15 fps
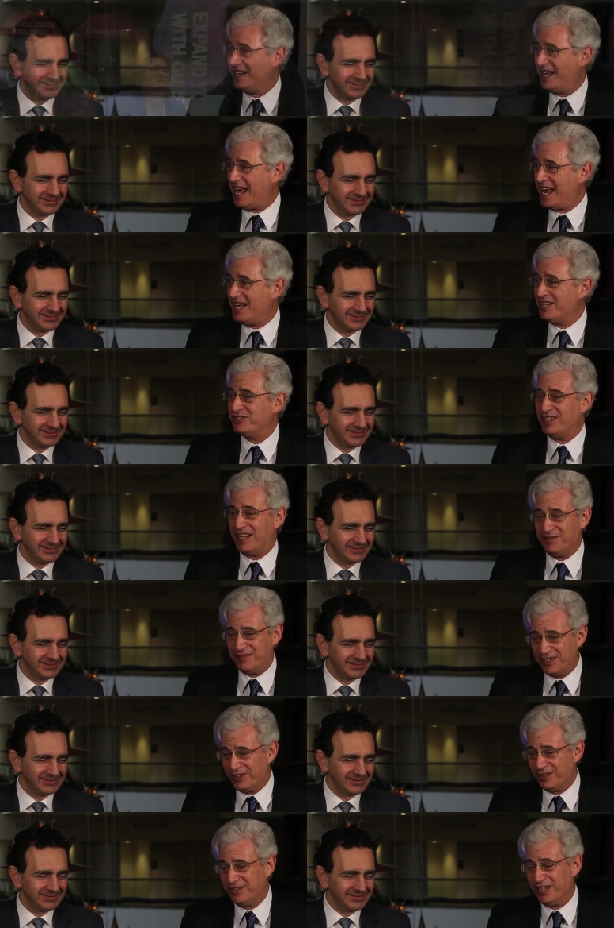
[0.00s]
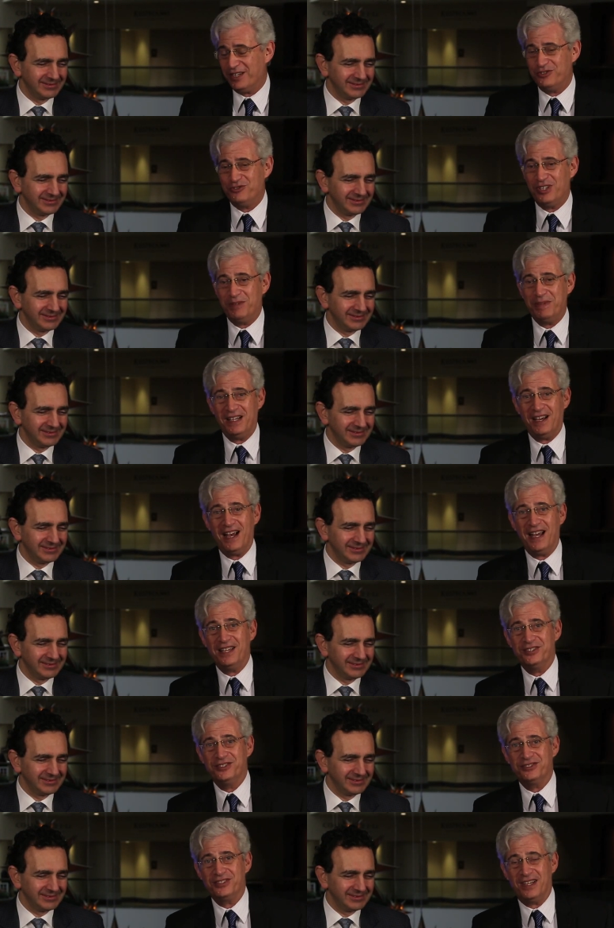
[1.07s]
Speaker 1: has, and I feel GPI
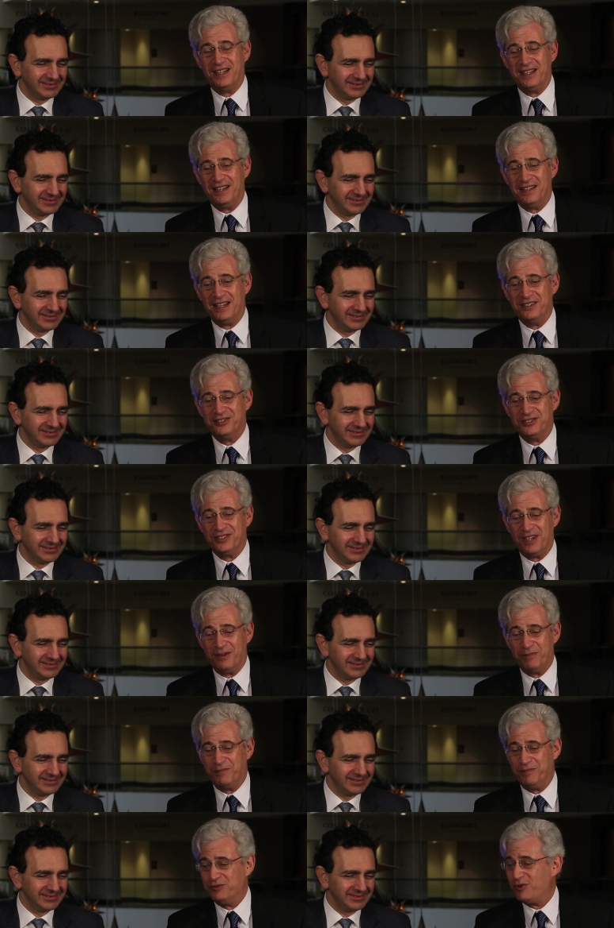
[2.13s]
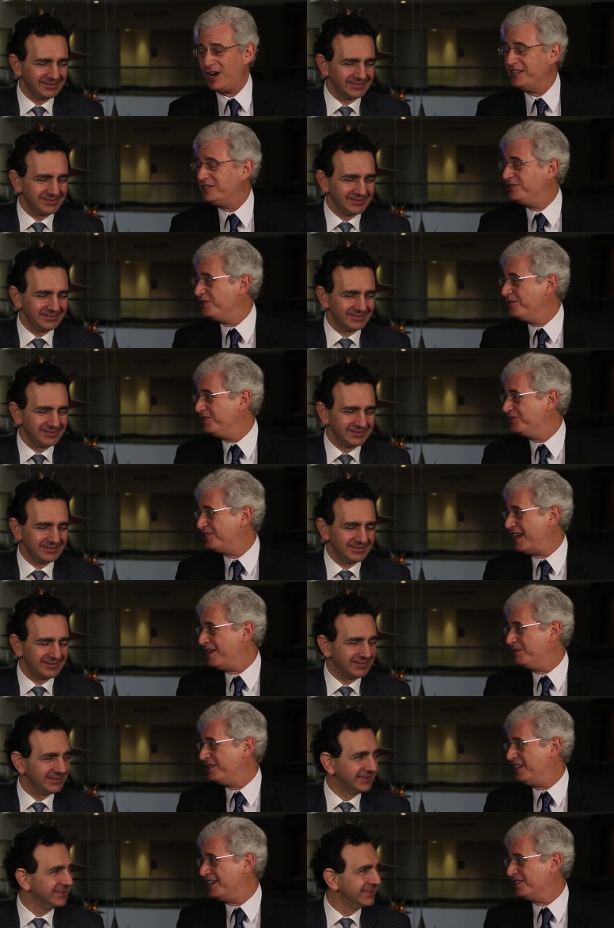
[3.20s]
has, uh, has uh, tried to do the
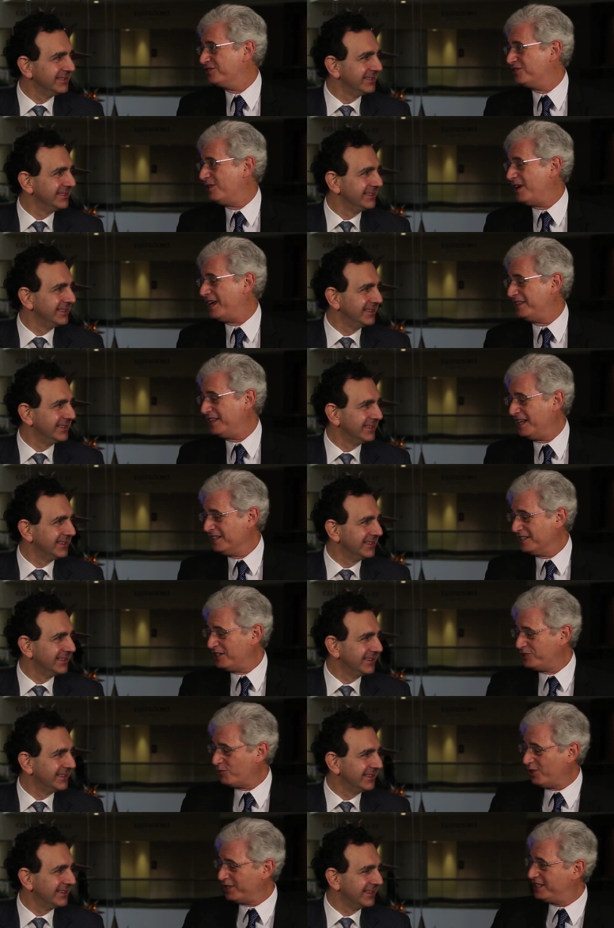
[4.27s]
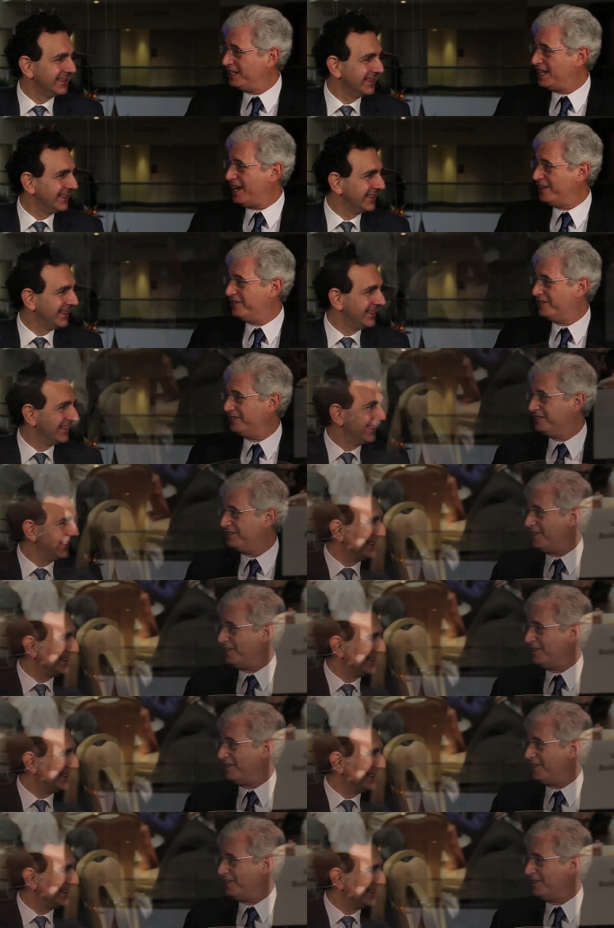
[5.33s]
same thing. So I, let's work together.